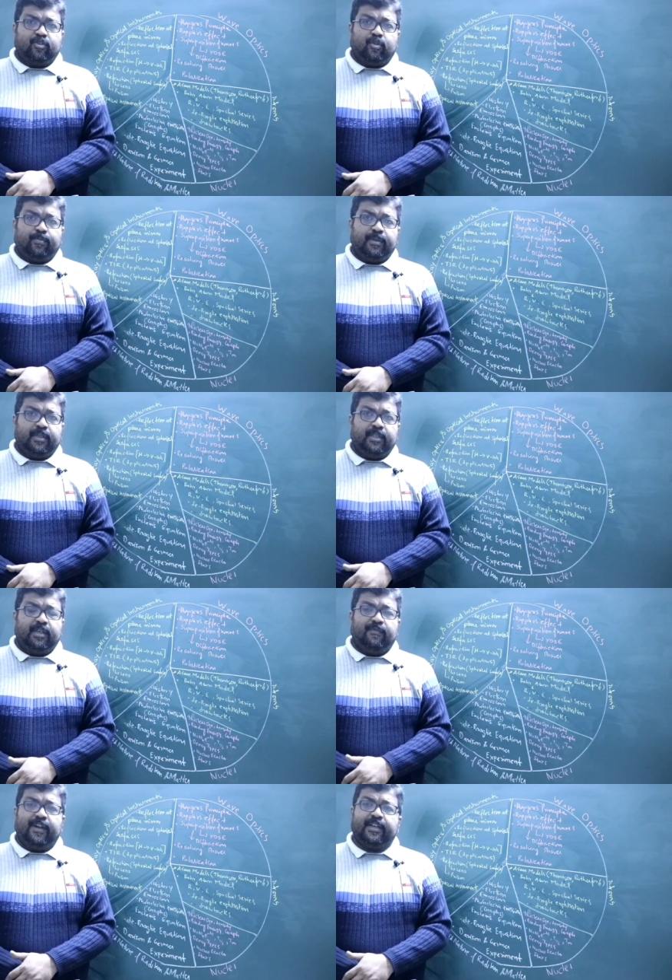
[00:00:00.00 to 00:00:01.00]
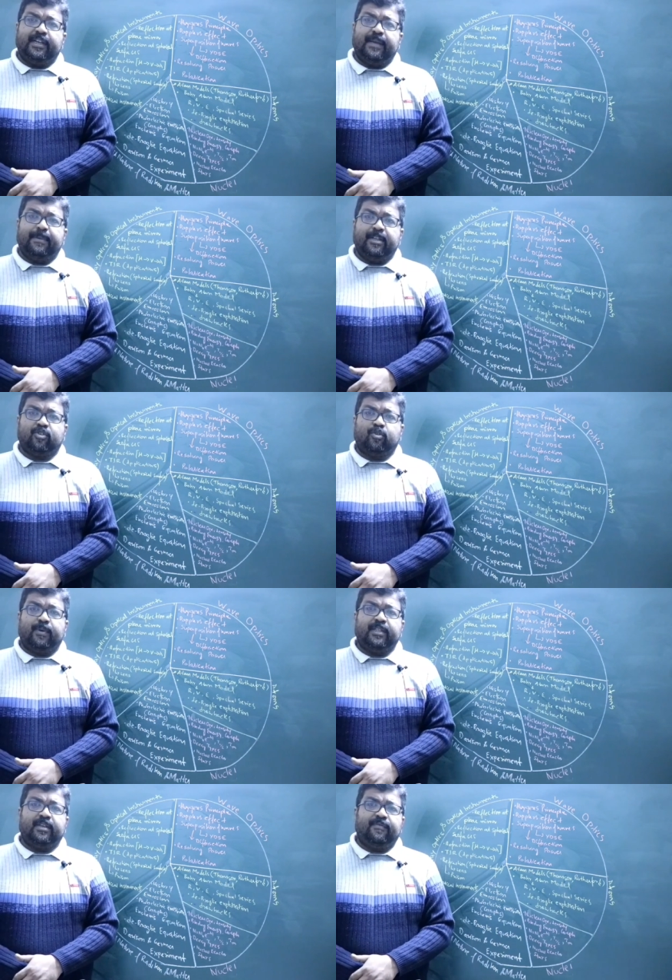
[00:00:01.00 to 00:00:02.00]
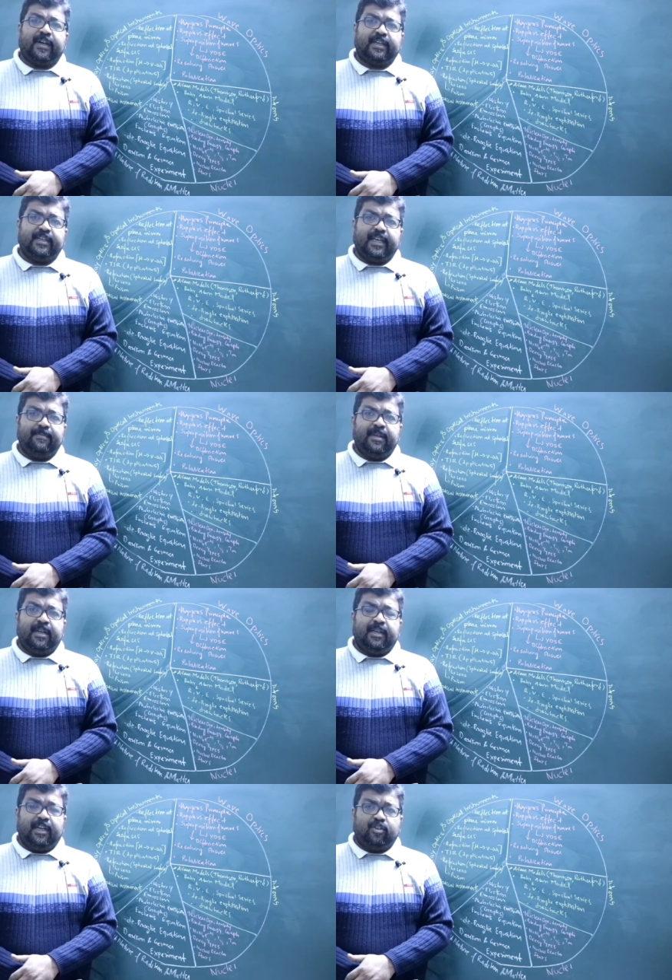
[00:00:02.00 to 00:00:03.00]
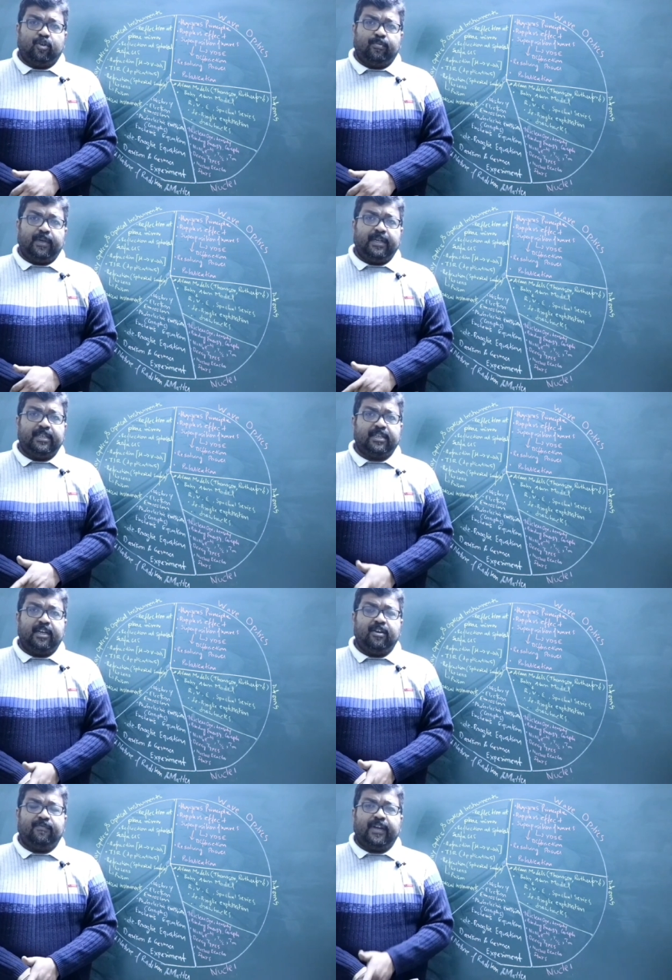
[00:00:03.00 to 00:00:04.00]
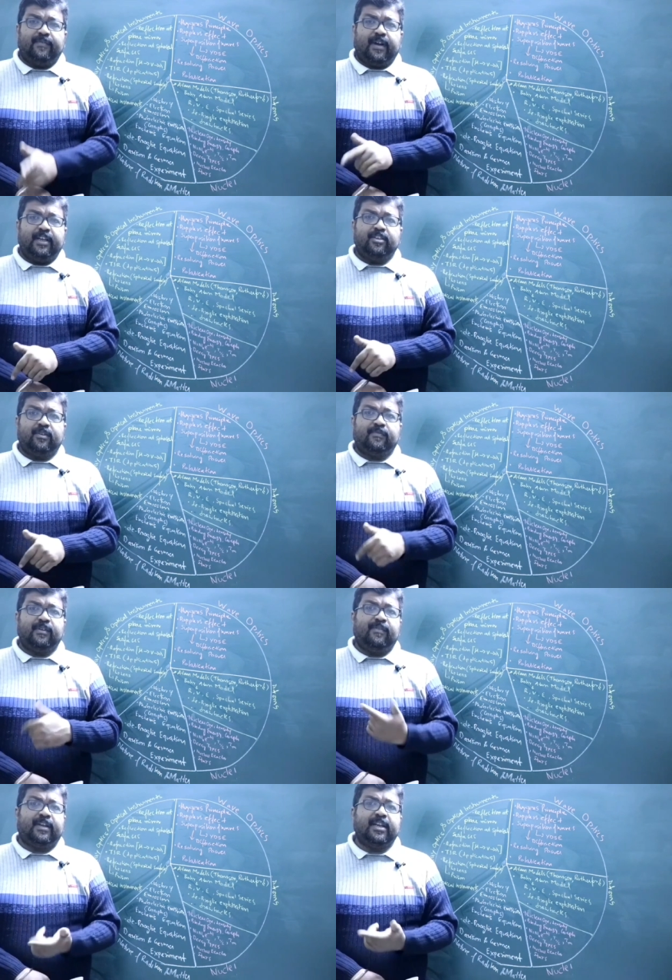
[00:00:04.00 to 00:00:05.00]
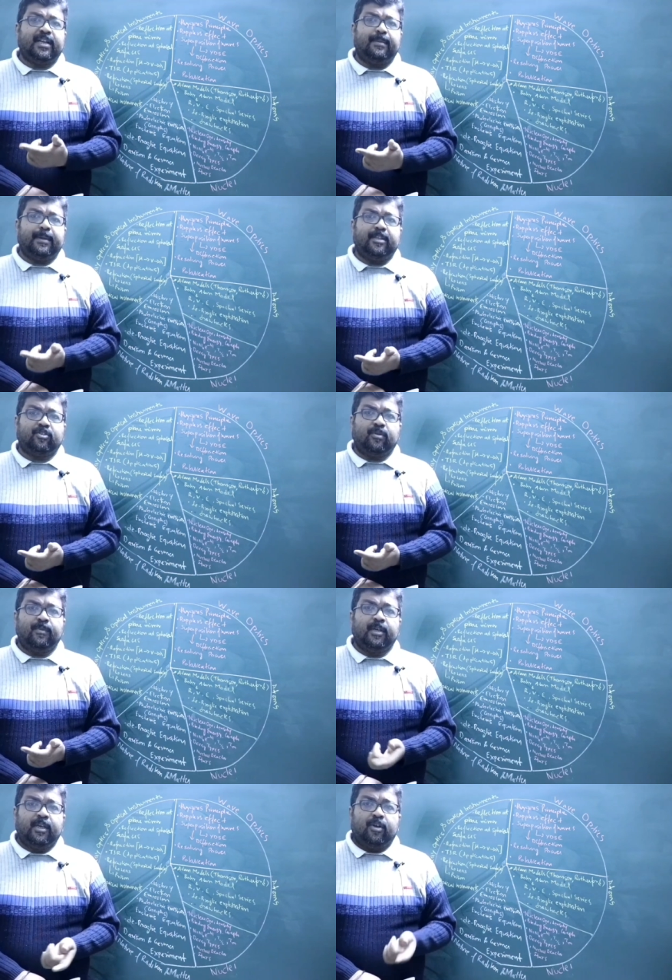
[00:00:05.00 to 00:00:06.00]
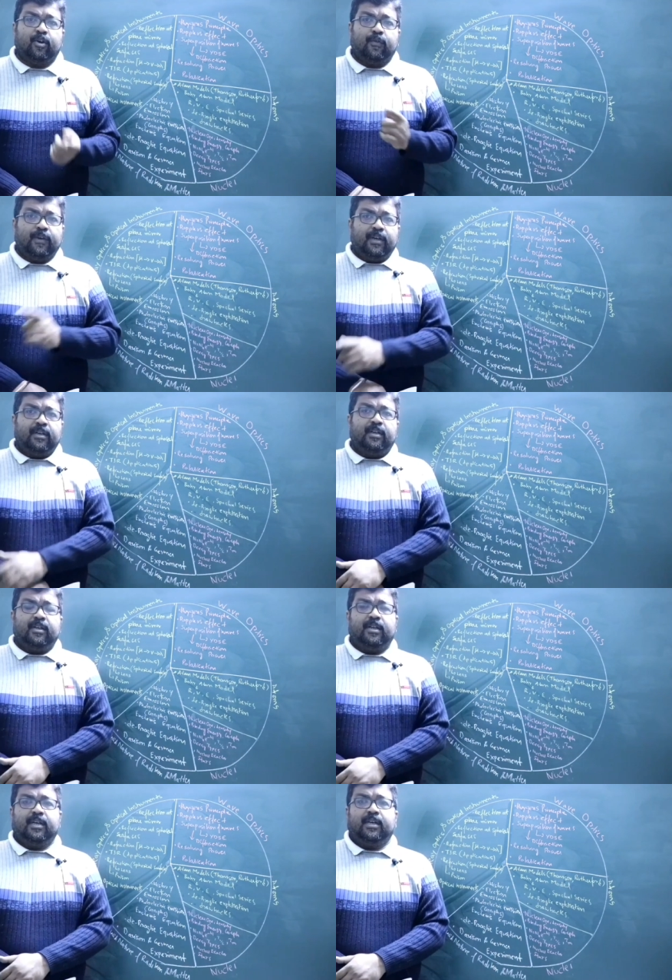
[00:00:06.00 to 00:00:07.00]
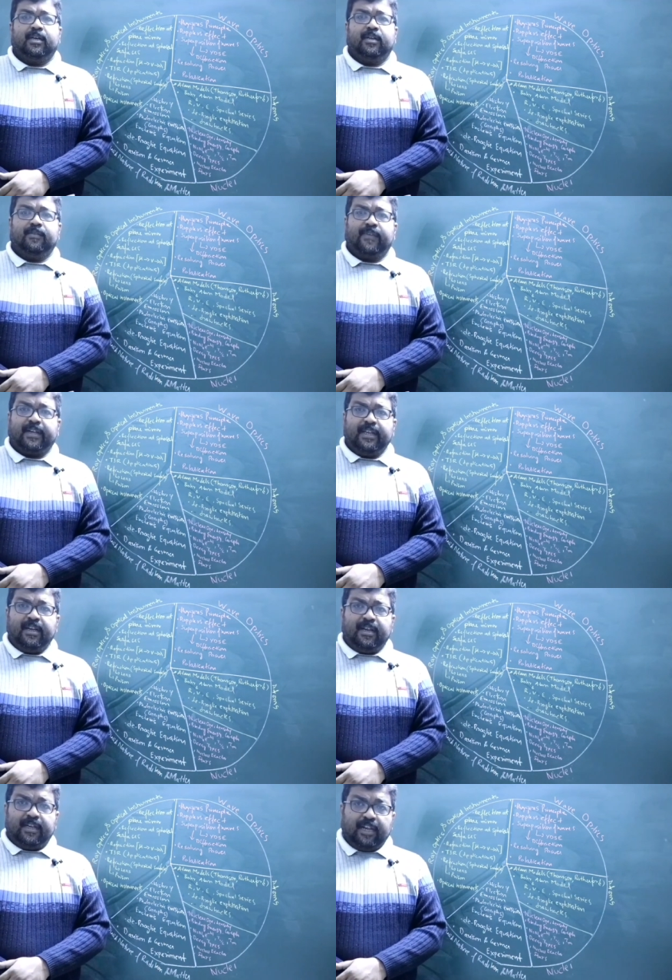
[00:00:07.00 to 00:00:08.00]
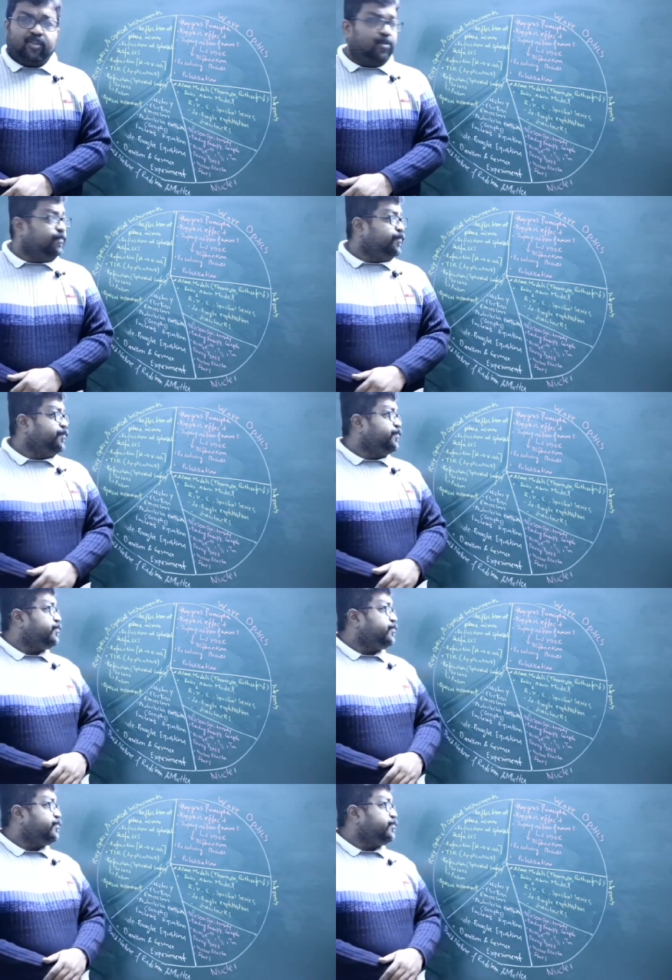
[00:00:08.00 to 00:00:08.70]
telescope, the reflecting type telescope and the refracting type telescope and the study of advantage of reflecting type telescope over uh, refracting telescope.